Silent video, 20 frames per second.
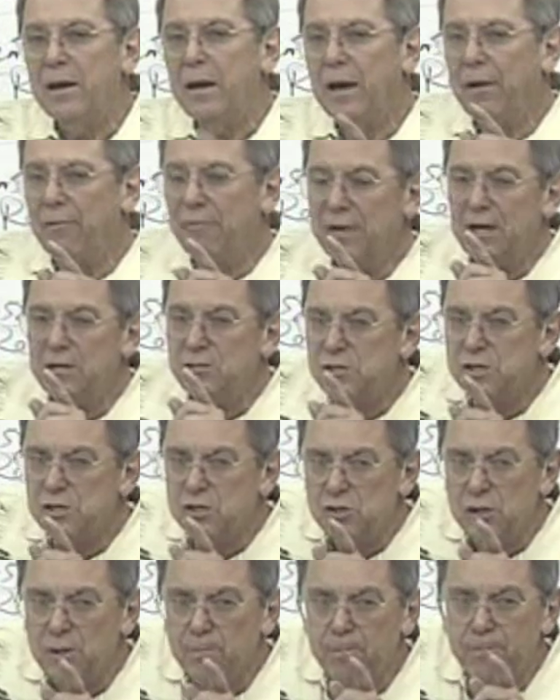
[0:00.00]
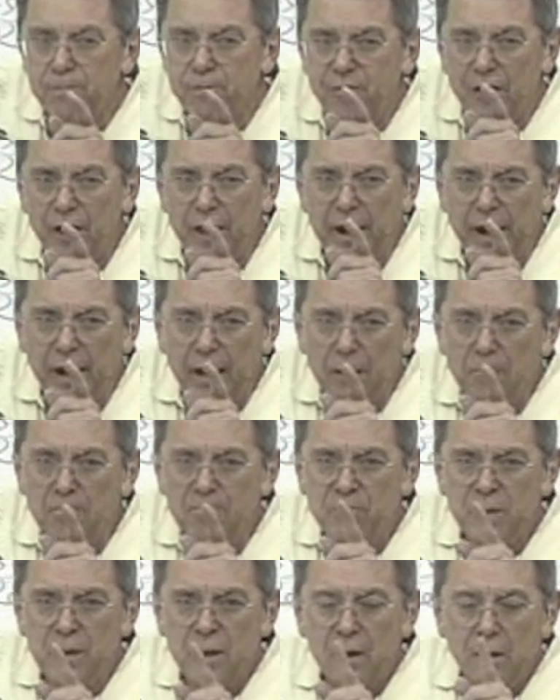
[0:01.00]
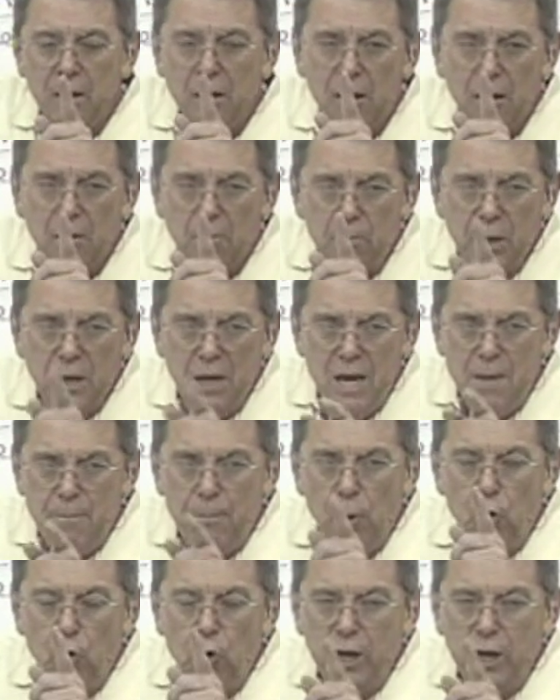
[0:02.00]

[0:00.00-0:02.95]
And this is the thing. People